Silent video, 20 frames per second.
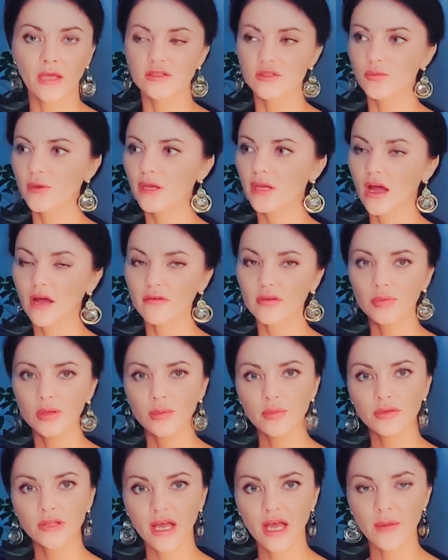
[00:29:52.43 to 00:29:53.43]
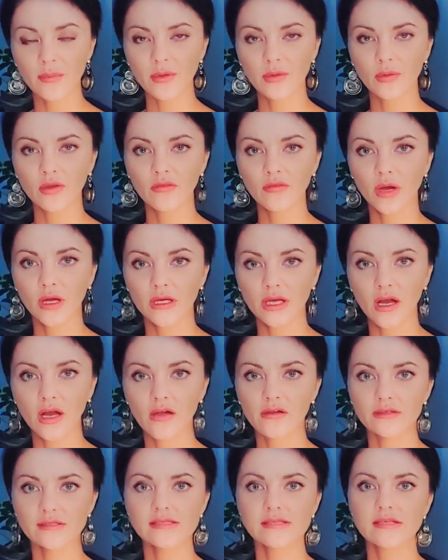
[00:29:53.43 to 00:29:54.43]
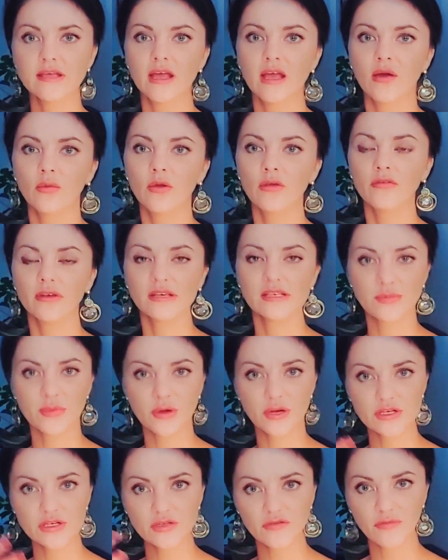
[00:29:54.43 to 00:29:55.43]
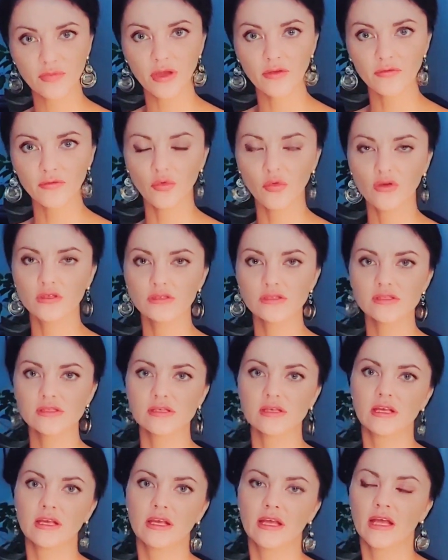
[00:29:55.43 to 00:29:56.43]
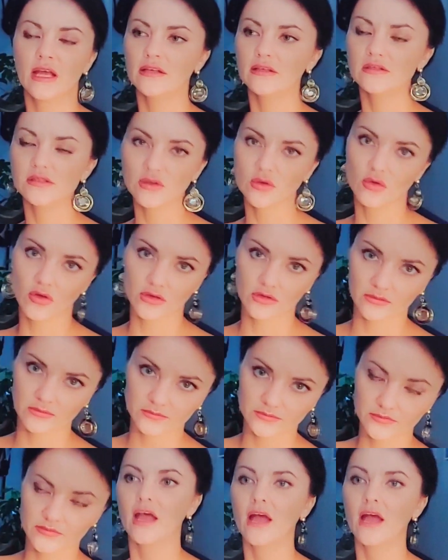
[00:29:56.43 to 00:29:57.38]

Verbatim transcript: to make other people happy with my arts, with expression of my voice, and so on.